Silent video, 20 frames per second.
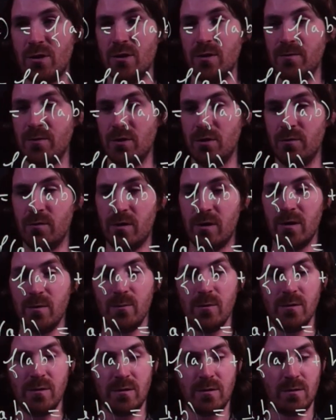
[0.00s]
of two
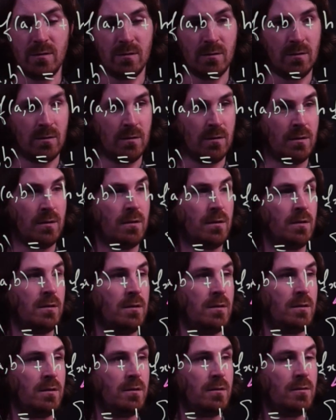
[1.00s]
variables.
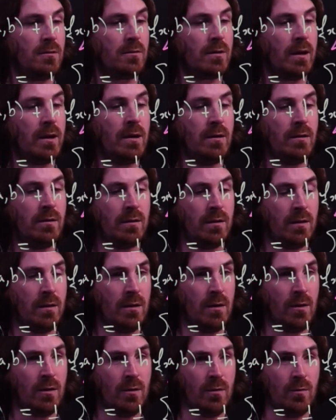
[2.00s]
Okay,
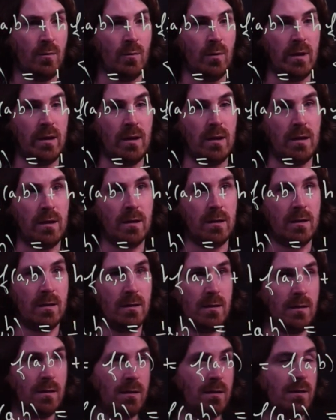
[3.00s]
we
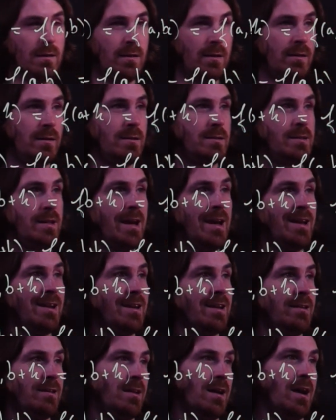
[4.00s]
said
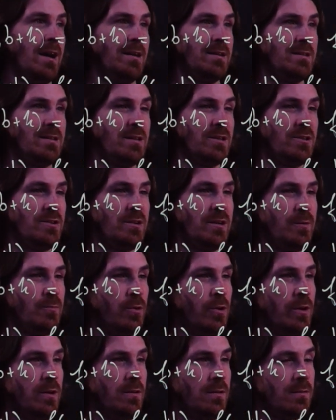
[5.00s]
at a stationary
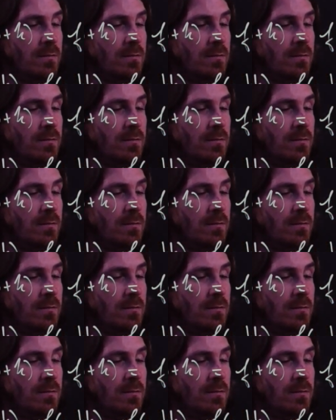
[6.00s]
point